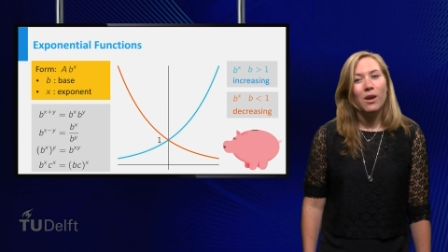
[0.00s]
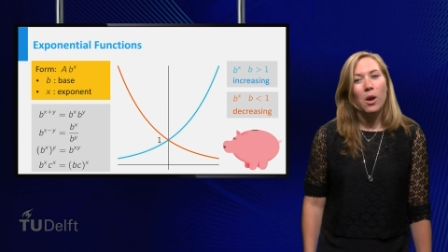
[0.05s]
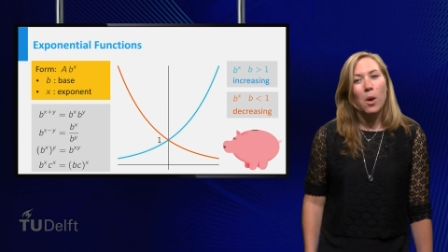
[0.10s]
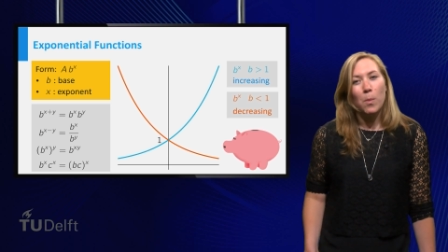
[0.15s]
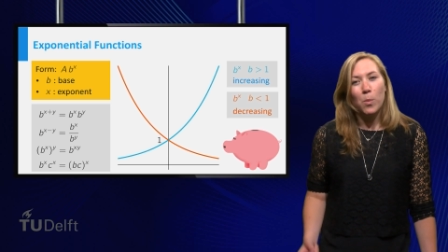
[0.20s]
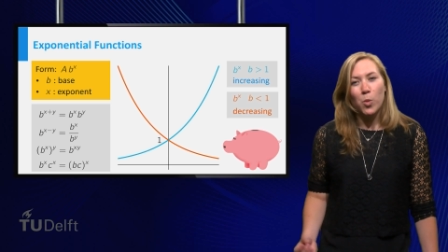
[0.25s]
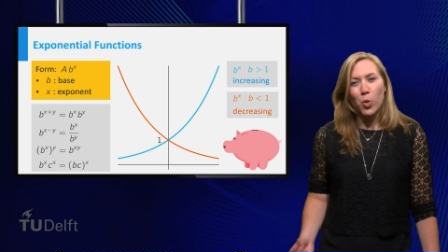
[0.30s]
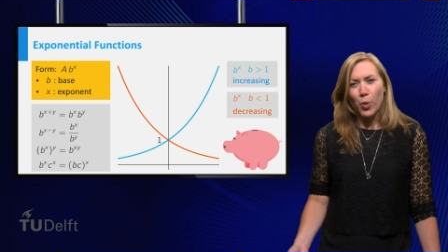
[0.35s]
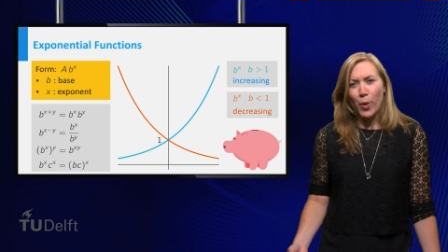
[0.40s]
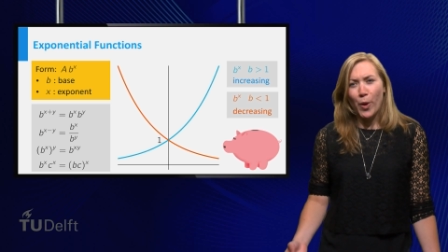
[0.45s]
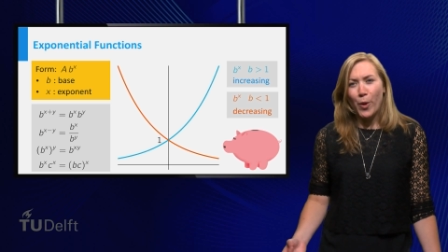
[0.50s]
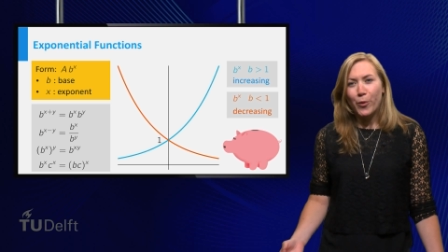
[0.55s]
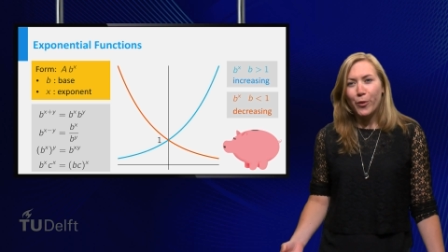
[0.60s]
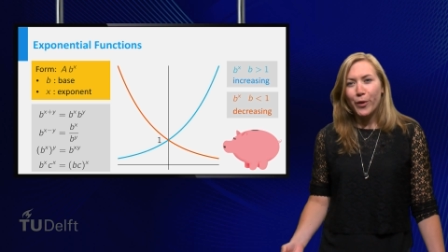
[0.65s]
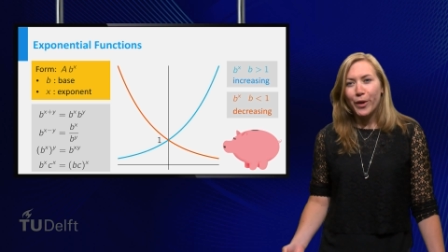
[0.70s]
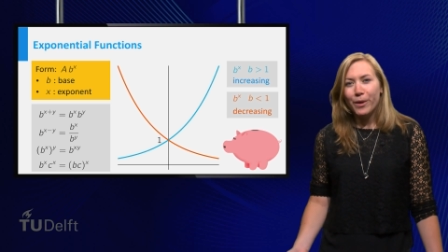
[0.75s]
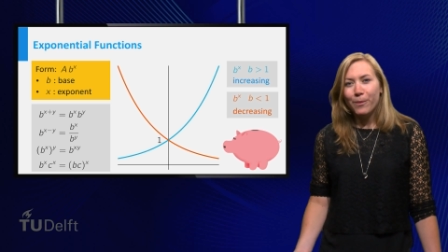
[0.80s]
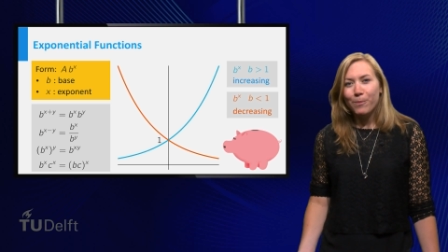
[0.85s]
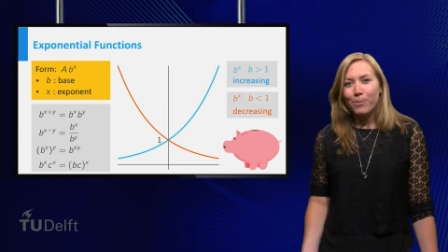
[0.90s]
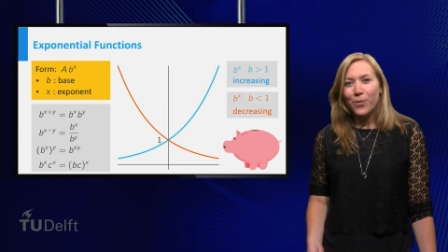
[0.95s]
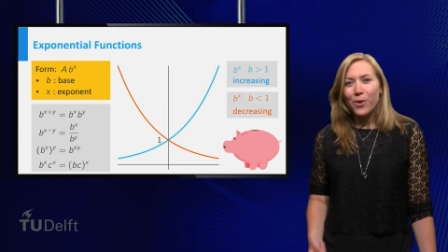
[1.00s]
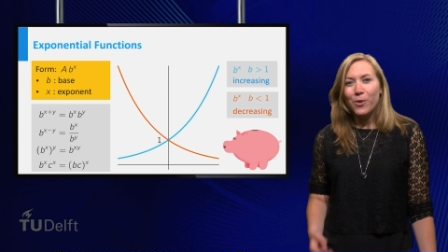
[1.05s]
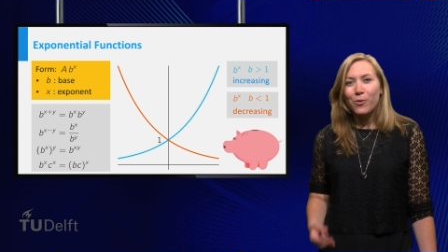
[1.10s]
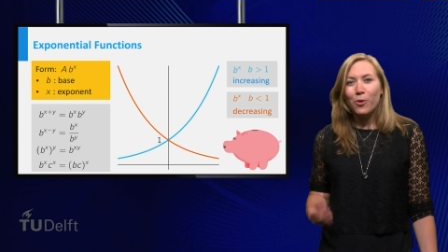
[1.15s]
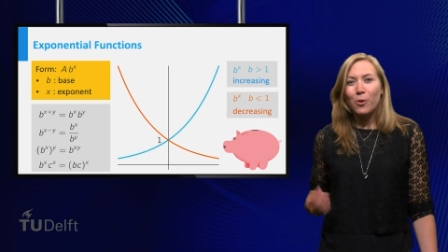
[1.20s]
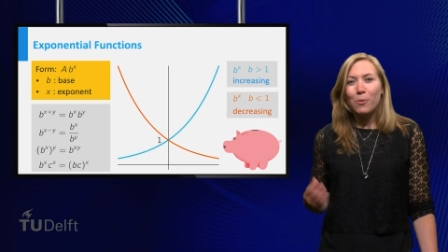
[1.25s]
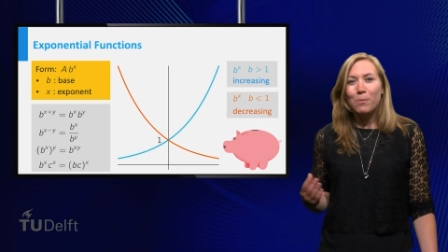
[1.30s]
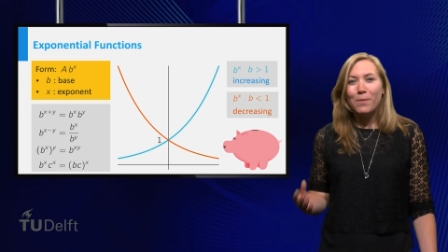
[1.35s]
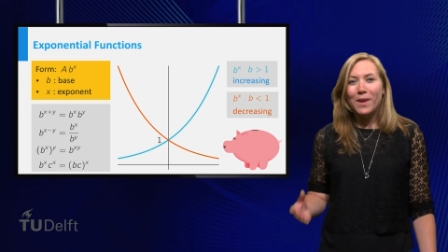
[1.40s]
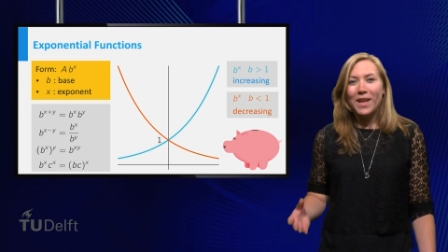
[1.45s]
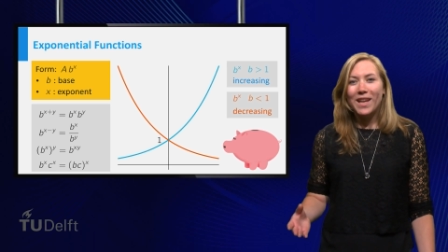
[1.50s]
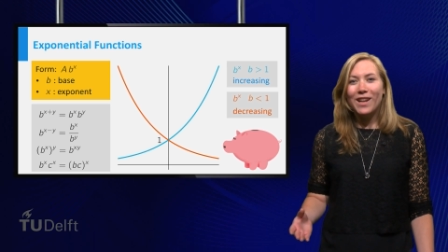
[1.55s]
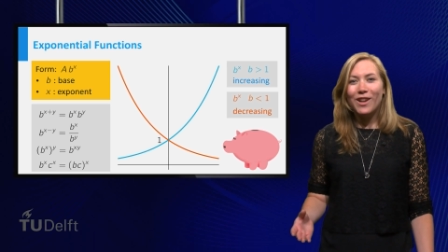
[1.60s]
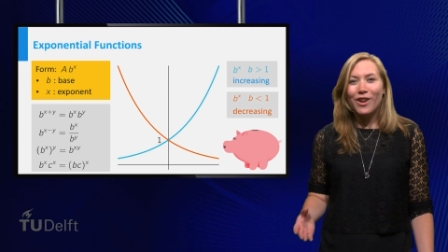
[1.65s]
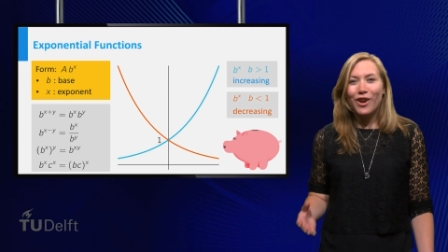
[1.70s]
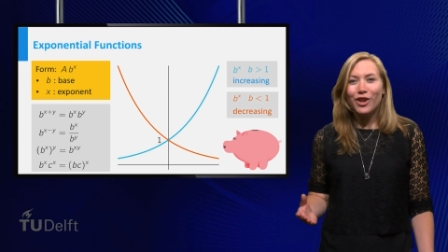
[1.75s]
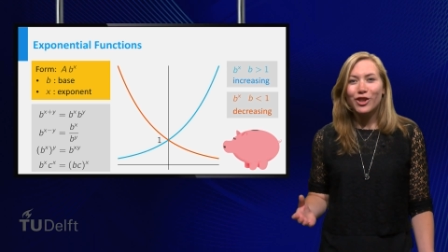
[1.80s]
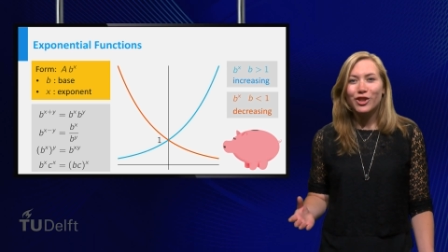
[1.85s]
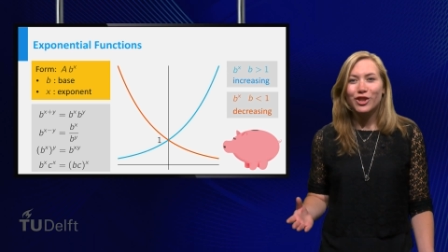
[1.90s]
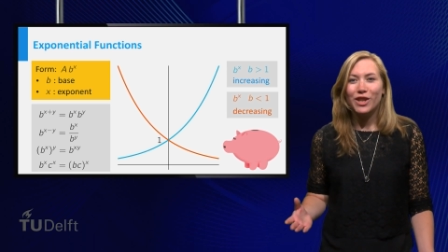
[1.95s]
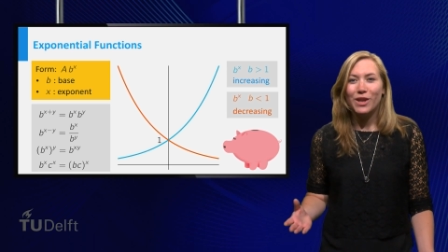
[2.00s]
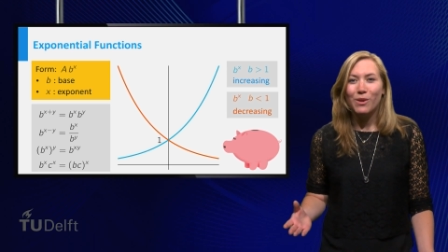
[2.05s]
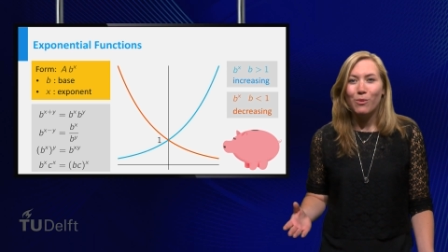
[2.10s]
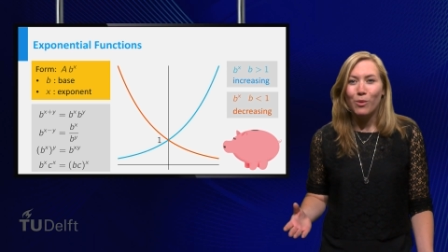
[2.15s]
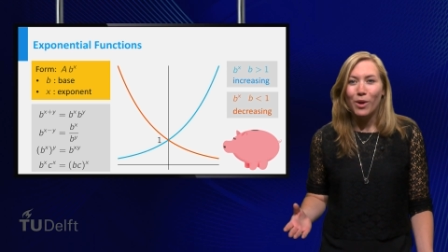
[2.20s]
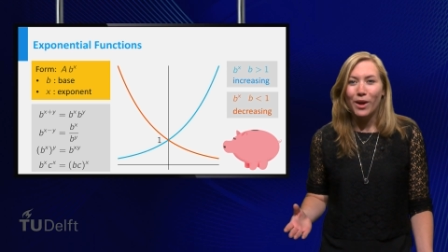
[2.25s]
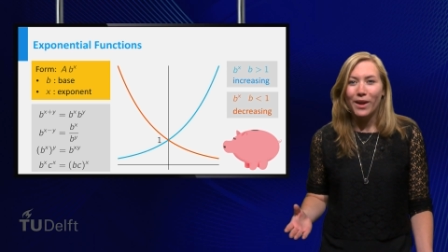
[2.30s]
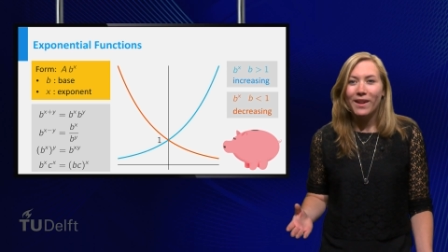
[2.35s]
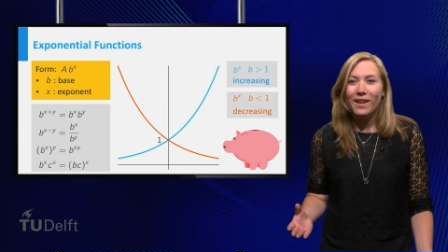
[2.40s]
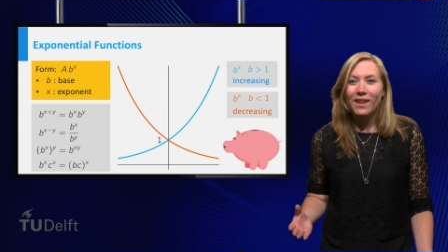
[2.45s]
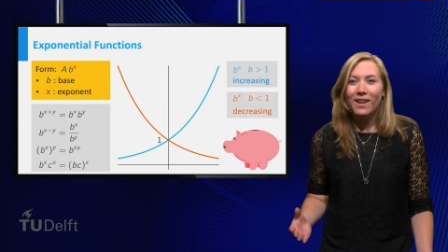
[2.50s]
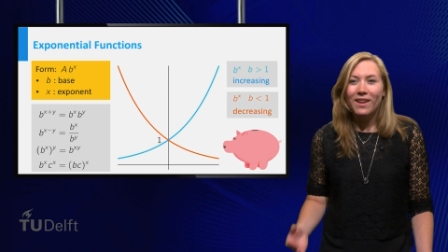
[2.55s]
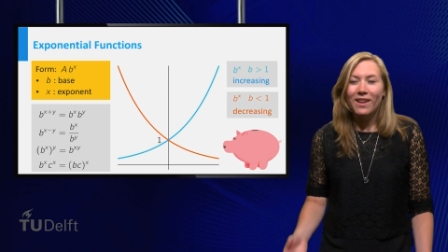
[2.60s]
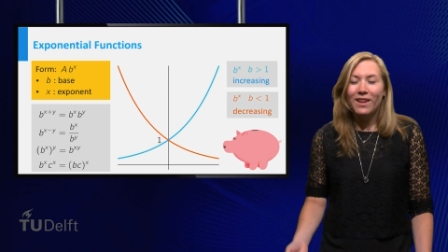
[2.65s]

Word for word: Moreover, for b larger than 1,